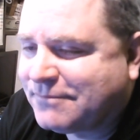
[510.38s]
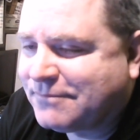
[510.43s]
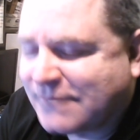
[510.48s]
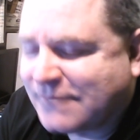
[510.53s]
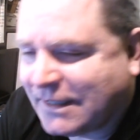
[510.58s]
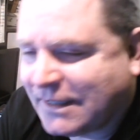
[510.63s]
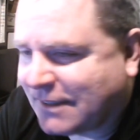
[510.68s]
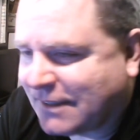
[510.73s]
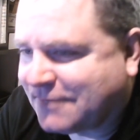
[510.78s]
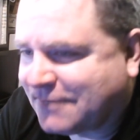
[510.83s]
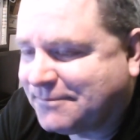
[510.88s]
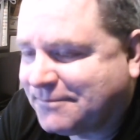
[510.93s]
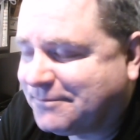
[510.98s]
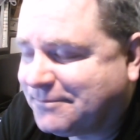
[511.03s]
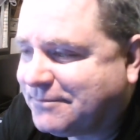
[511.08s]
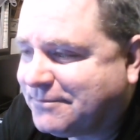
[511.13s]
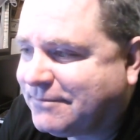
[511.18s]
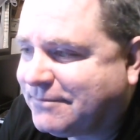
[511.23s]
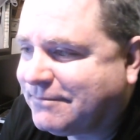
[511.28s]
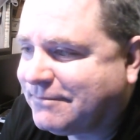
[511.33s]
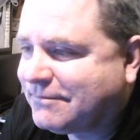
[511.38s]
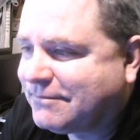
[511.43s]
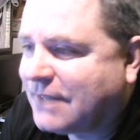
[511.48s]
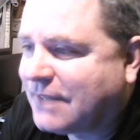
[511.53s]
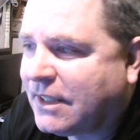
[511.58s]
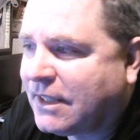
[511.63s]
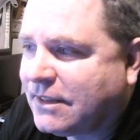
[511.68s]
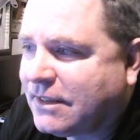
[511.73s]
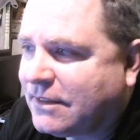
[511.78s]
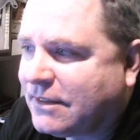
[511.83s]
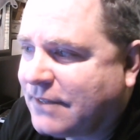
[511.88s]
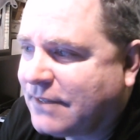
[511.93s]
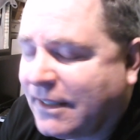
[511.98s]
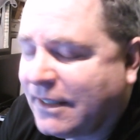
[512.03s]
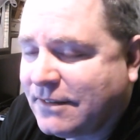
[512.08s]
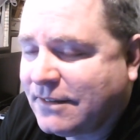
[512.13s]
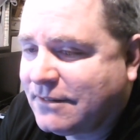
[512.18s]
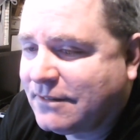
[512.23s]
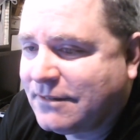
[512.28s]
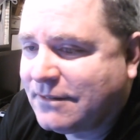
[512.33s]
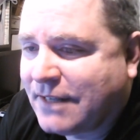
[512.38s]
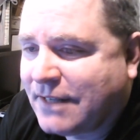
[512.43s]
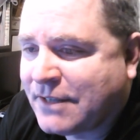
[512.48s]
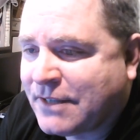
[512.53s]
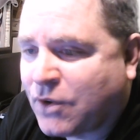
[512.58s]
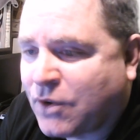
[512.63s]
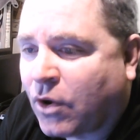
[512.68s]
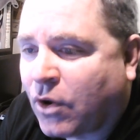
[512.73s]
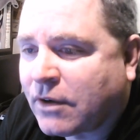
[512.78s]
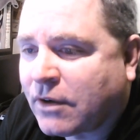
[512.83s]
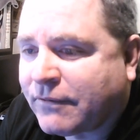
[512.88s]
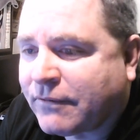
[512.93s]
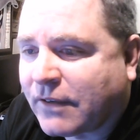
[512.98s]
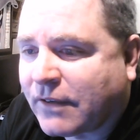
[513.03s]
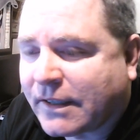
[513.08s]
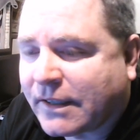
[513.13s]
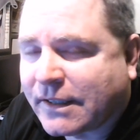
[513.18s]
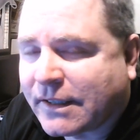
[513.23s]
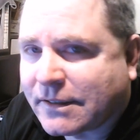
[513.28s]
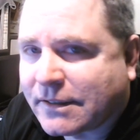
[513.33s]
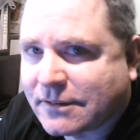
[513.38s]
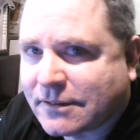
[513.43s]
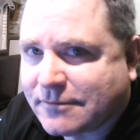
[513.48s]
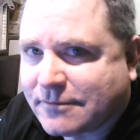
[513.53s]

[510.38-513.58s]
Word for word: uh, it, it, it's horrifying.